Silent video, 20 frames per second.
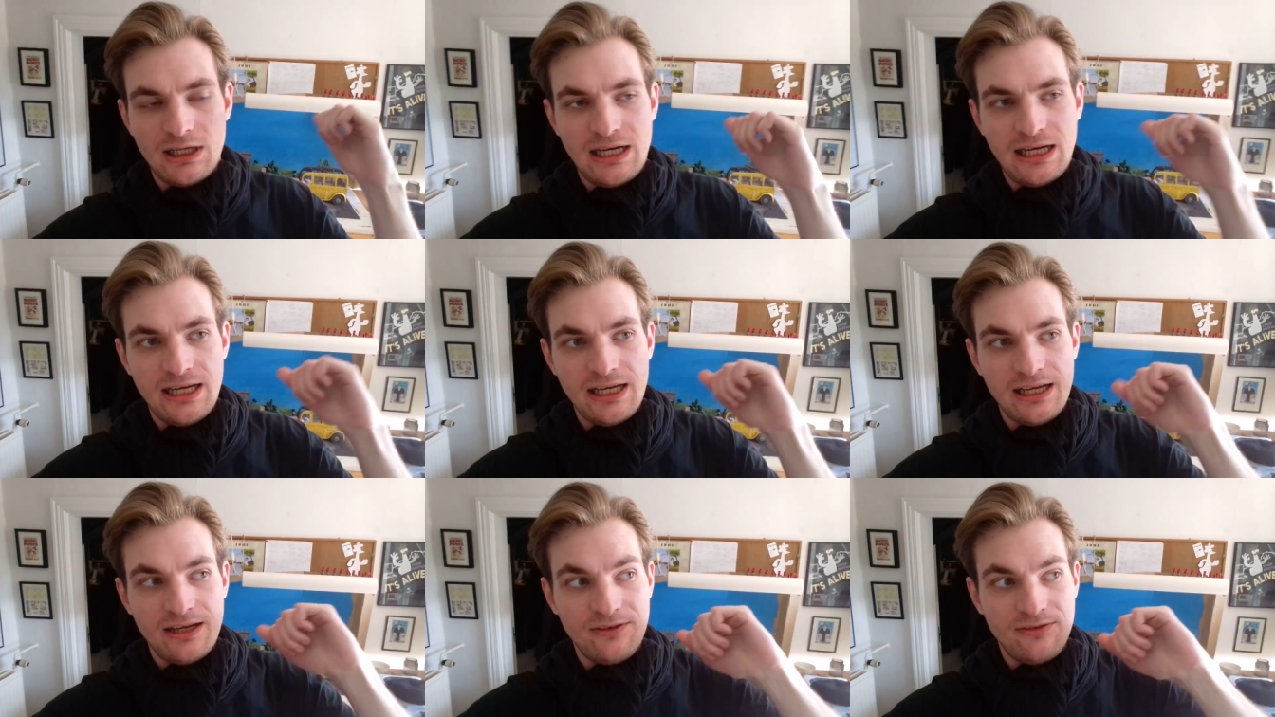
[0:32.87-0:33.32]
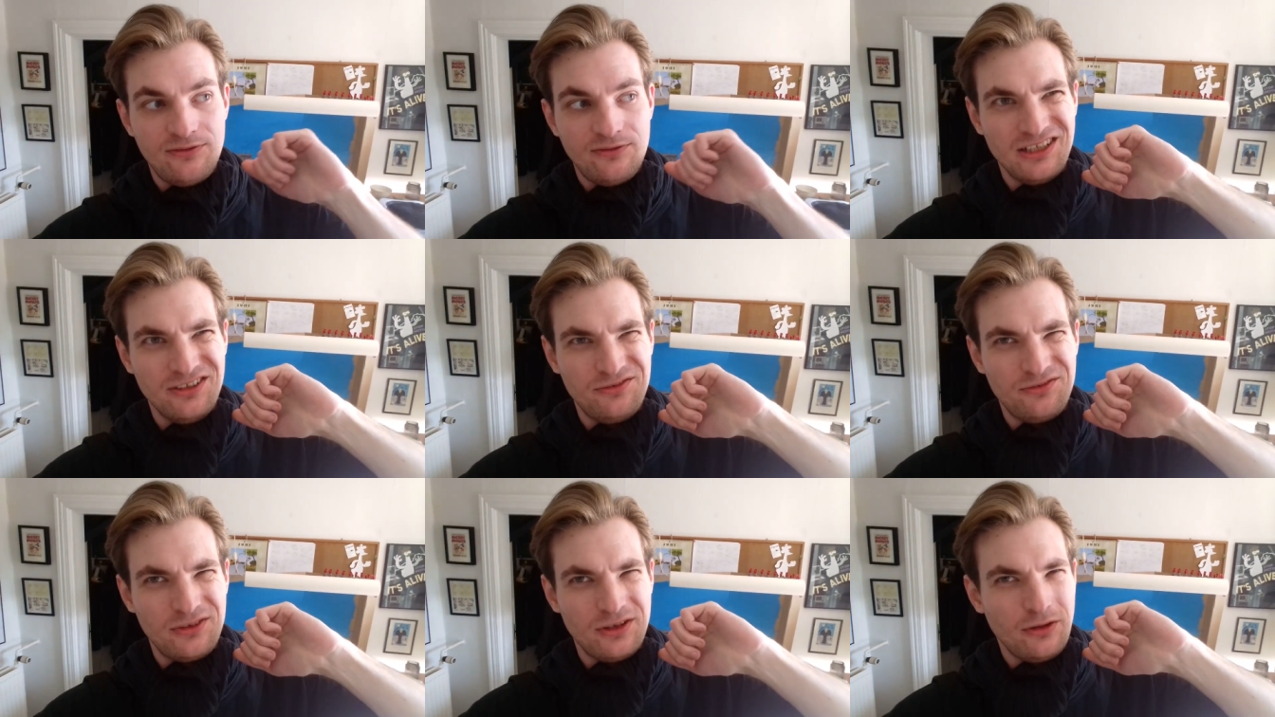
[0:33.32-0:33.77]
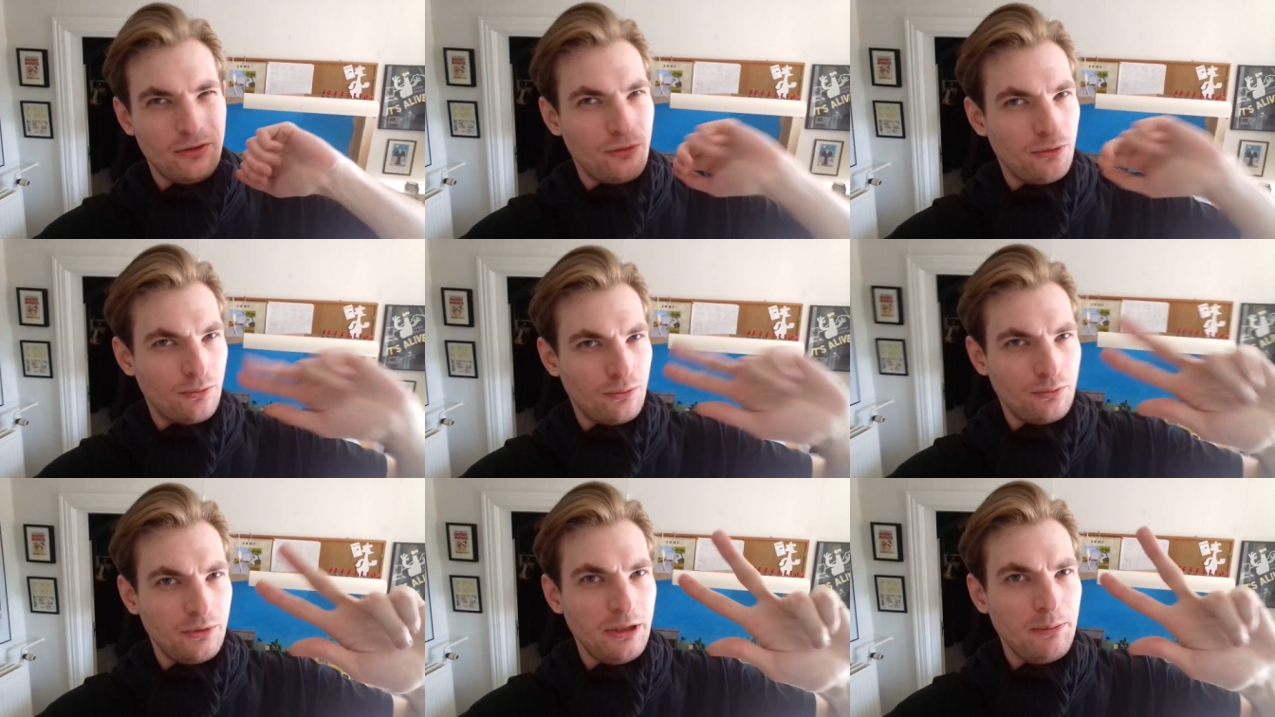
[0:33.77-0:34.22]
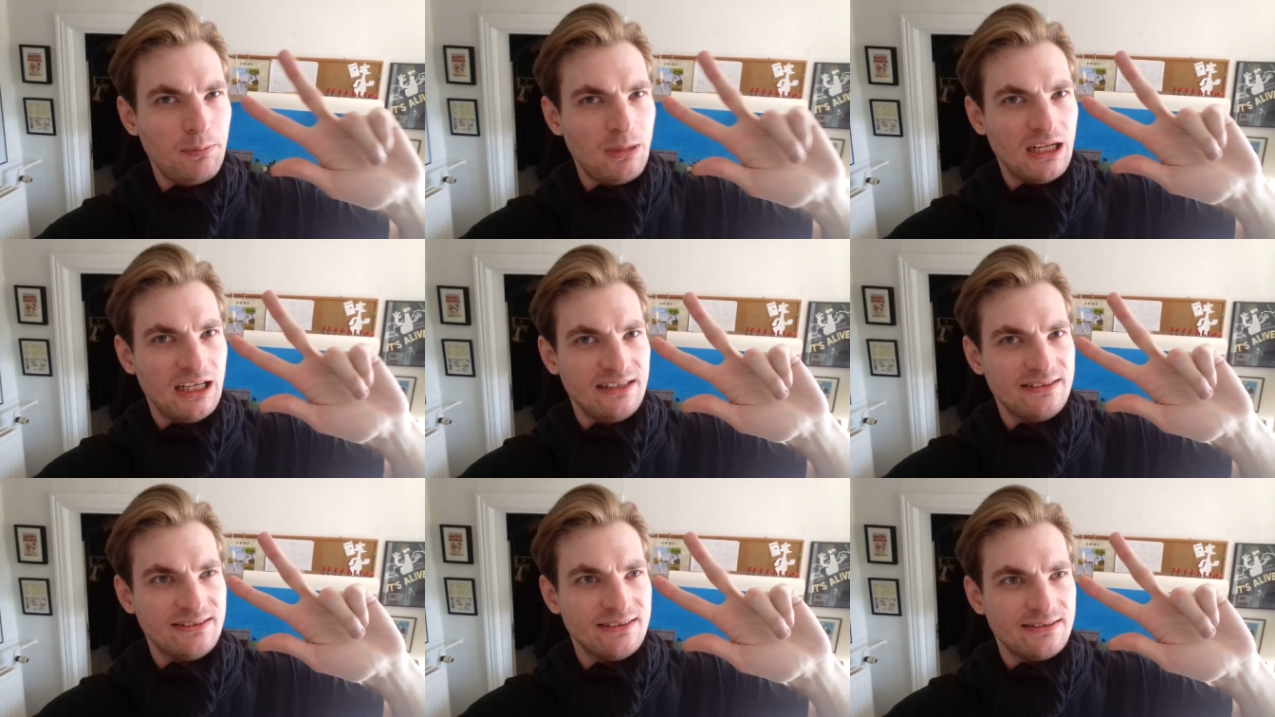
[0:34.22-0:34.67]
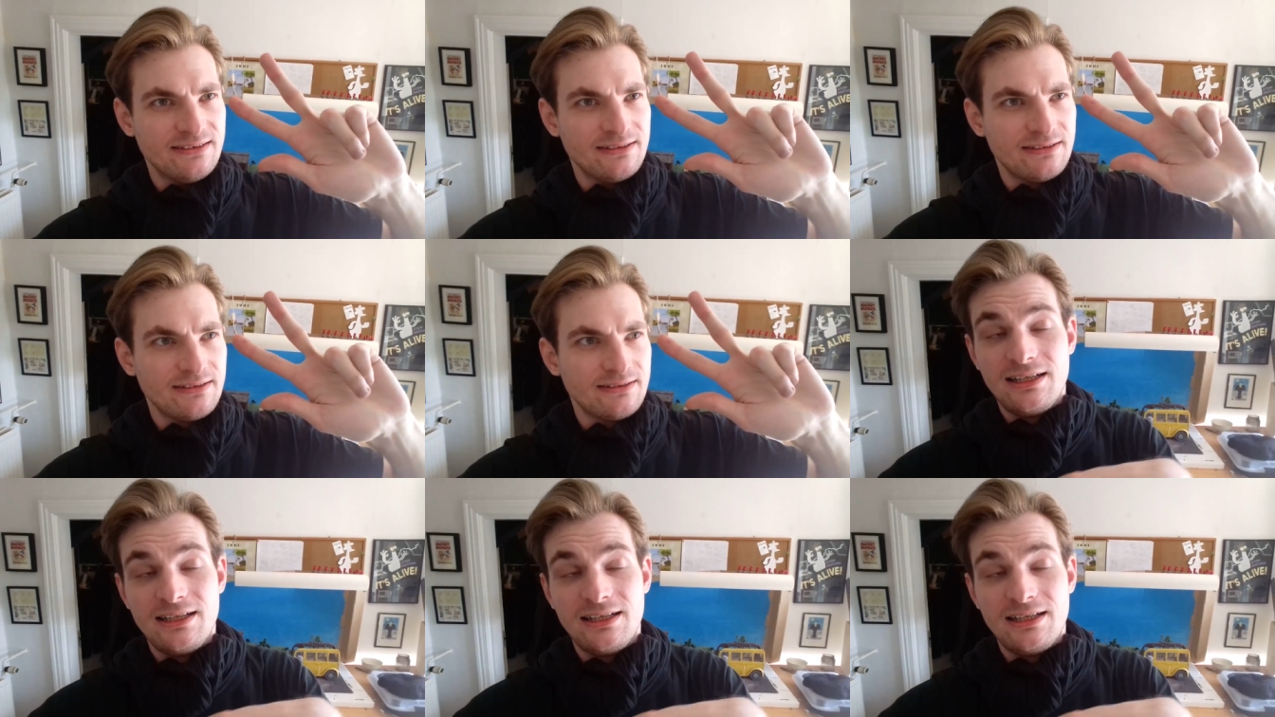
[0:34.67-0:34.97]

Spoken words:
I have lived 3 places,